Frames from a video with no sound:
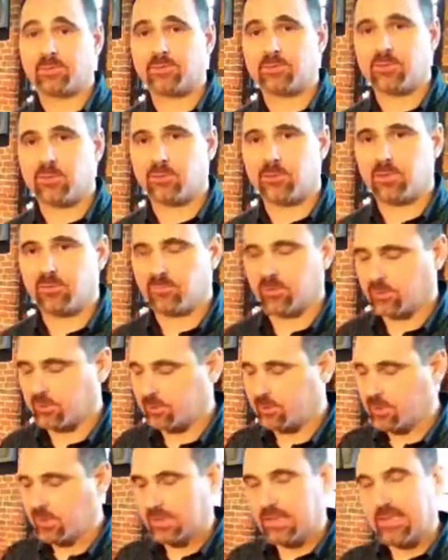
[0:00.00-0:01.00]
them so different.
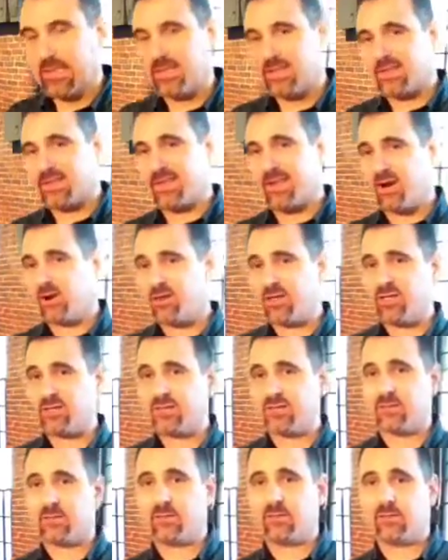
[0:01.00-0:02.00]
The Guardian
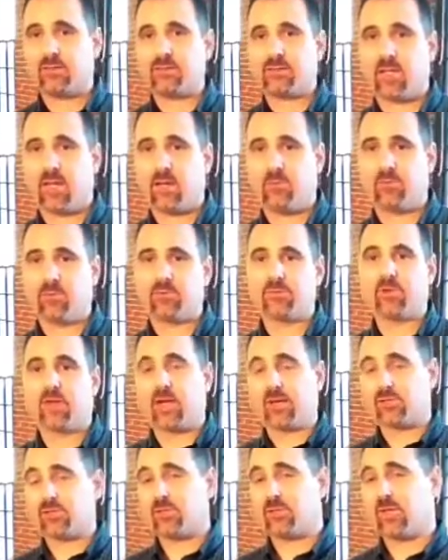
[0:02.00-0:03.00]
Series cables
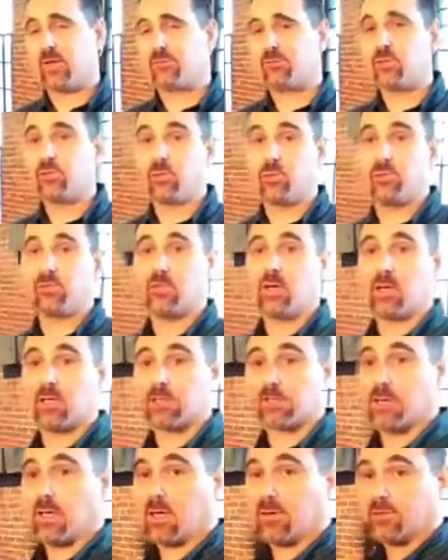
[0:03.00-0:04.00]
actually have two different
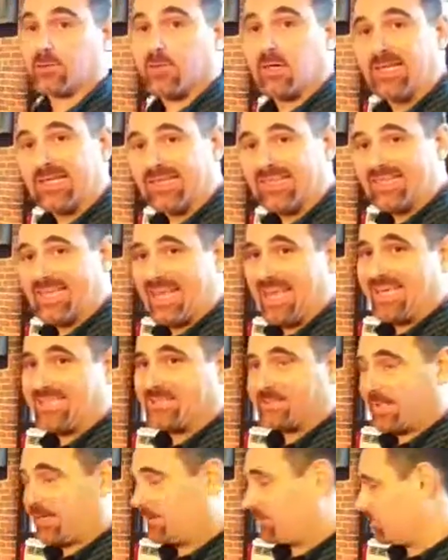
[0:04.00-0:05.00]
lock styles. The
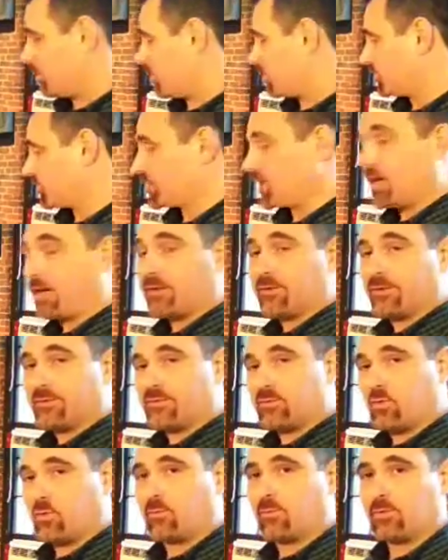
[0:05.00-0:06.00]
810 lock style
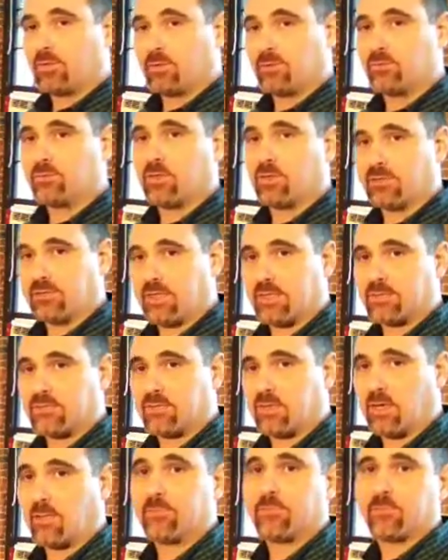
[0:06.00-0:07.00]
that's normally used on
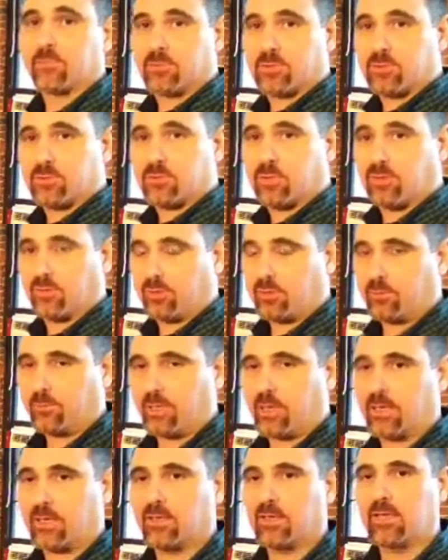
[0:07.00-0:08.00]
desktops, which I'll show you in a
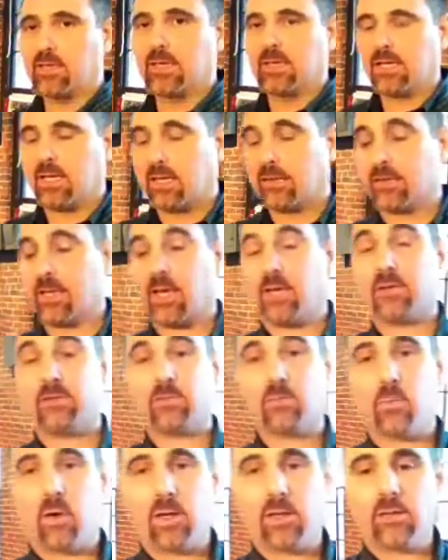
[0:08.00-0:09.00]
minute, and the
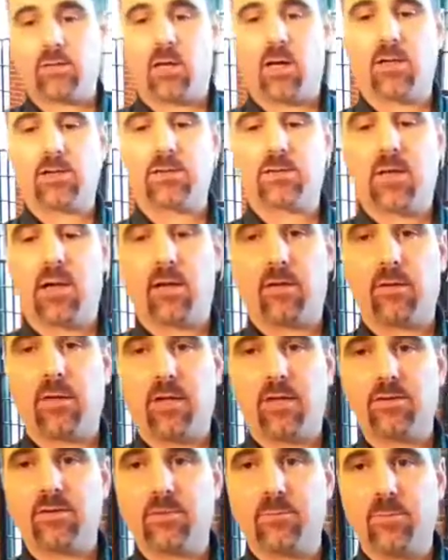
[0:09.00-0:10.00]
820 lock style that
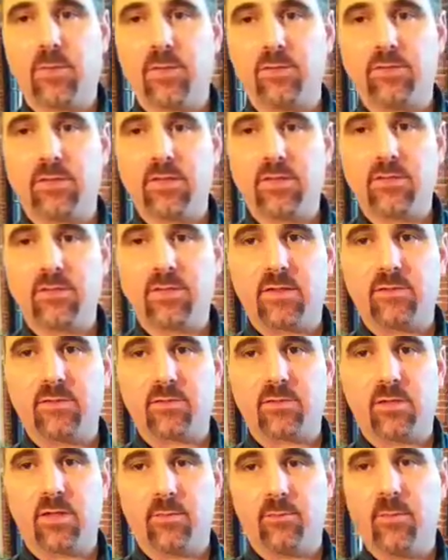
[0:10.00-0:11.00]
has the built-in
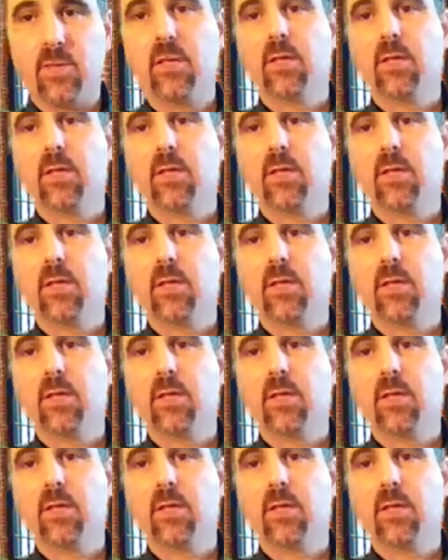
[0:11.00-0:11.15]
scissor clip